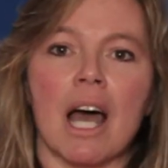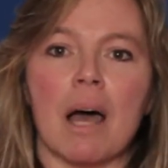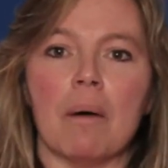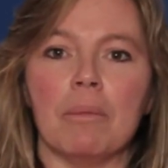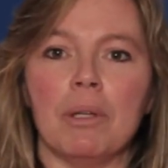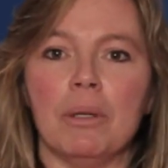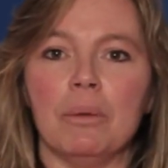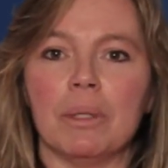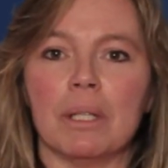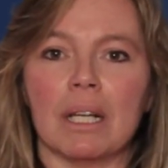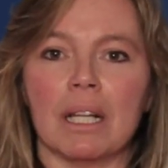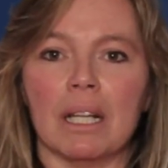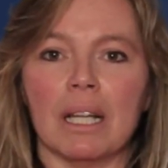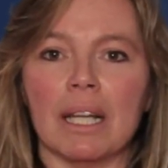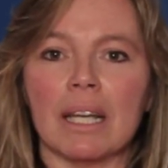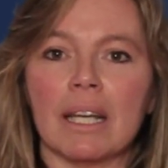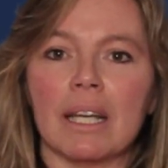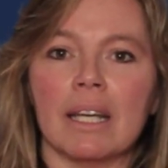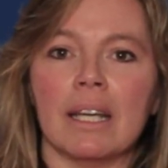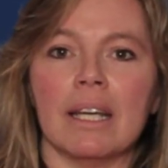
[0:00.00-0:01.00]
you would
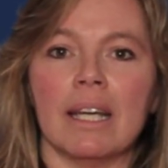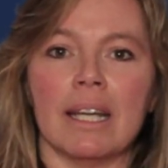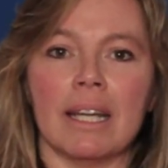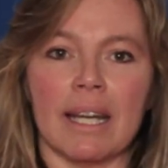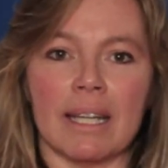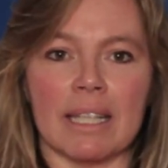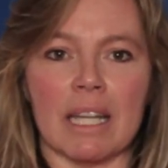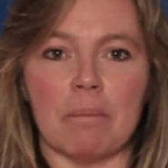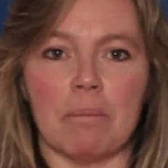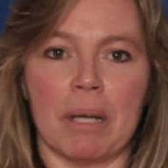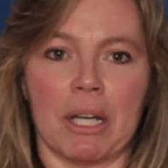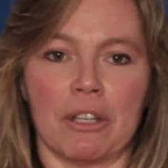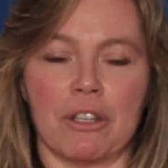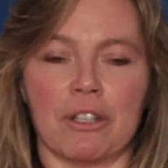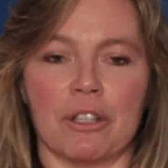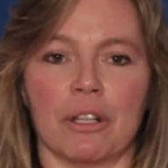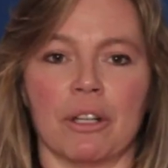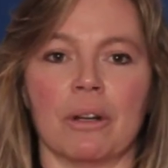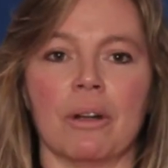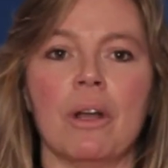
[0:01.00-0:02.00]
click and get that
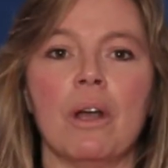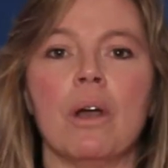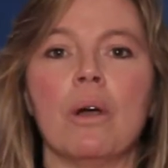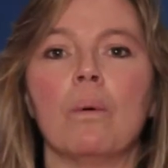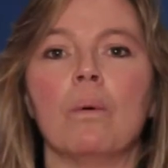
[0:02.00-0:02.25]
picture.